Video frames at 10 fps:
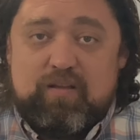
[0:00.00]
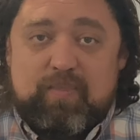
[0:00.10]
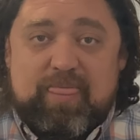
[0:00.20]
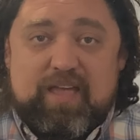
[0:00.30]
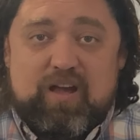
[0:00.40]

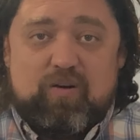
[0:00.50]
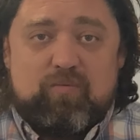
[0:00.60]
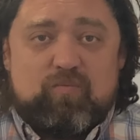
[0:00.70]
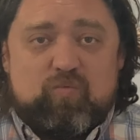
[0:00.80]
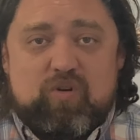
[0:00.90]
Now,
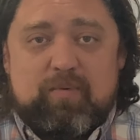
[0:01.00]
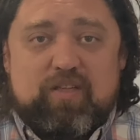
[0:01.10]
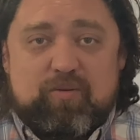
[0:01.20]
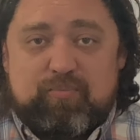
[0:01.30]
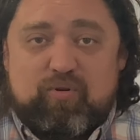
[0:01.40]
what
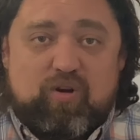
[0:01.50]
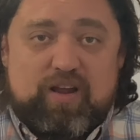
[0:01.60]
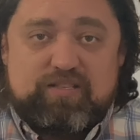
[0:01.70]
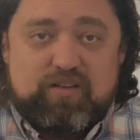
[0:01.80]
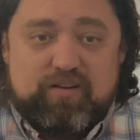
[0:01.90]
about the
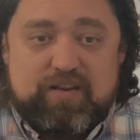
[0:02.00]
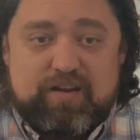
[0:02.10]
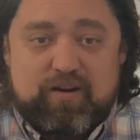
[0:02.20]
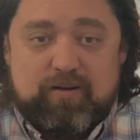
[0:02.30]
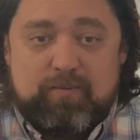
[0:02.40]
price on
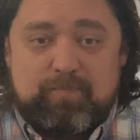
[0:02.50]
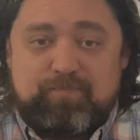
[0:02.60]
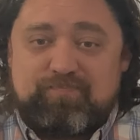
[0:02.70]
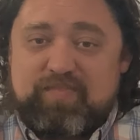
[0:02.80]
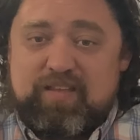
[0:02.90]
here?
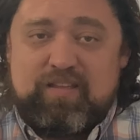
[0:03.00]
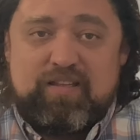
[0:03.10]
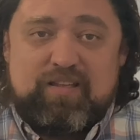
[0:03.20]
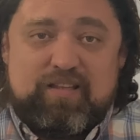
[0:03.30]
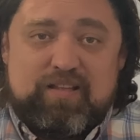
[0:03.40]

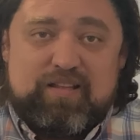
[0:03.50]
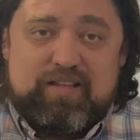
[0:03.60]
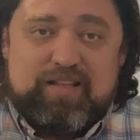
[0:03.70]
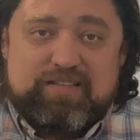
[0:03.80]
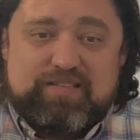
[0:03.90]

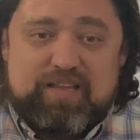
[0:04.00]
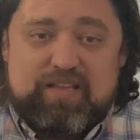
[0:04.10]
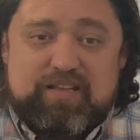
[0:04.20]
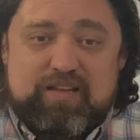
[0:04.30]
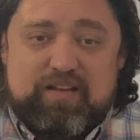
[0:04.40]
It's
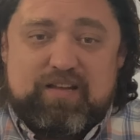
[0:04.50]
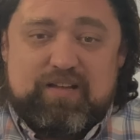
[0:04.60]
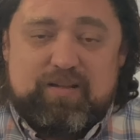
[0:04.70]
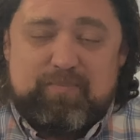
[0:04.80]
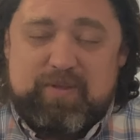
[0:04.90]
like
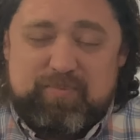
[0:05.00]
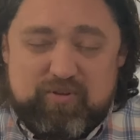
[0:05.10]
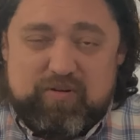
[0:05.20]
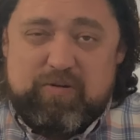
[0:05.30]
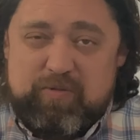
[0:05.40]
people
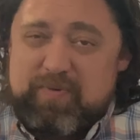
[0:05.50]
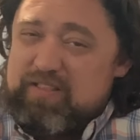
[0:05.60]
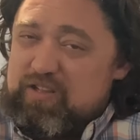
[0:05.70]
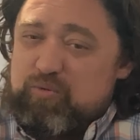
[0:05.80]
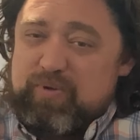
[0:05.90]
agree with me
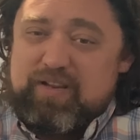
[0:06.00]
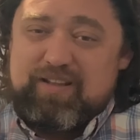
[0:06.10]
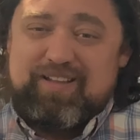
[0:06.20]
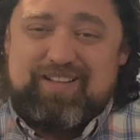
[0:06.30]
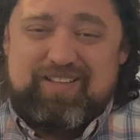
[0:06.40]
a little bit.
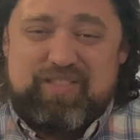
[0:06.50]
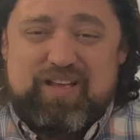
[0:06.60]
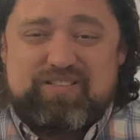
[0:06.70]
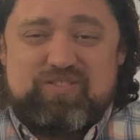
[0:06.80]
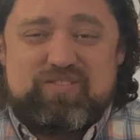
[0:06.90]
The
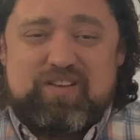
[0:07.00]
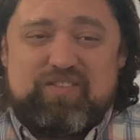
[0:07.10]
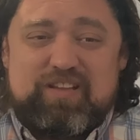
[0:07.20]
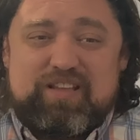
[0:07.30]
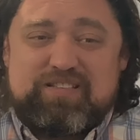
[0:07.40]

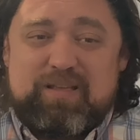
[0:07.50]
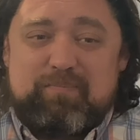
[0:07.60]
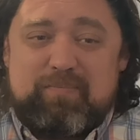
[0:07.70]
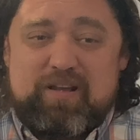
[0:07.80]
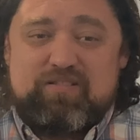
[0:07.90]
X270 is a
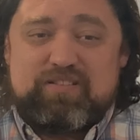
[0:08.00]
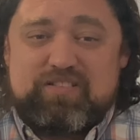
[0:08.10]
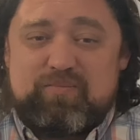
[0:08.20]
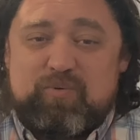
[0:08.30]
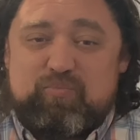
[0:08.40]
better
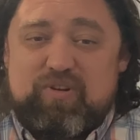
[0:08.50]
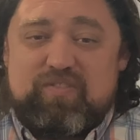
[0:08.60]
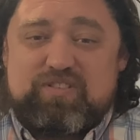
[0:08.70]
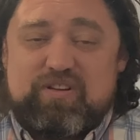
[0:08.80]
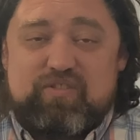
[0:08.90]
system than
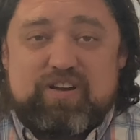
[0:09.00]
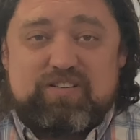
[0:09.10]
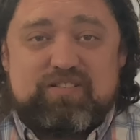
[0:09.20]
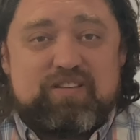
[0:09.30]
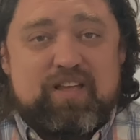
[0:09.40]
previous
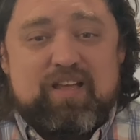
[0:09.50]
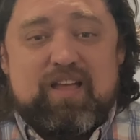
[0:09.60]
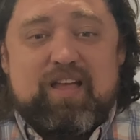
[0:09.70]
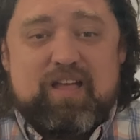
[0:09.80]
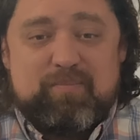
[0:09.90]
generations,
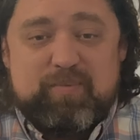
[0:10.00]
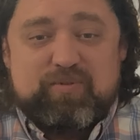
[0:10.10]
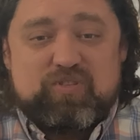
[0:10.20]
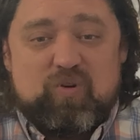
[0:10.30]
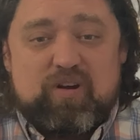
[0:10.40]
and
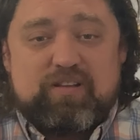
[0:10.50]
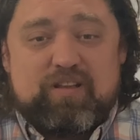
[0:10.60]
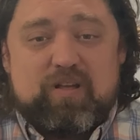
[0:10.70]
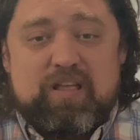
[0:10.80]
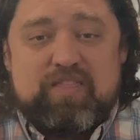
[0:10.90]
people show it
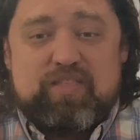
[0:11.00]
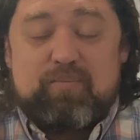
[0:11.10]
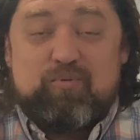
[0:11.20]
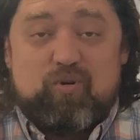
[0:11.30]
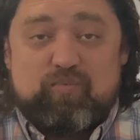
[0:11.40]
in the
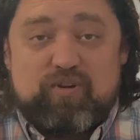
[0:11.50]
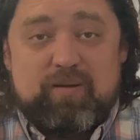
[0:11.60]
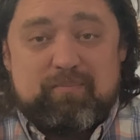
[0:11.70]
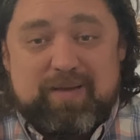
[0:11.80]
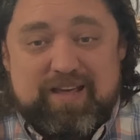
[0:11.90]

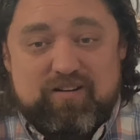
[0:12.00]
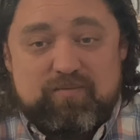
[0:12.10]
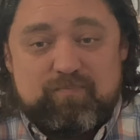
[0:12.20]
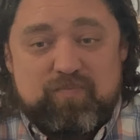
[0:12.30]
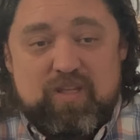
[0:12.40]
appropriate manner.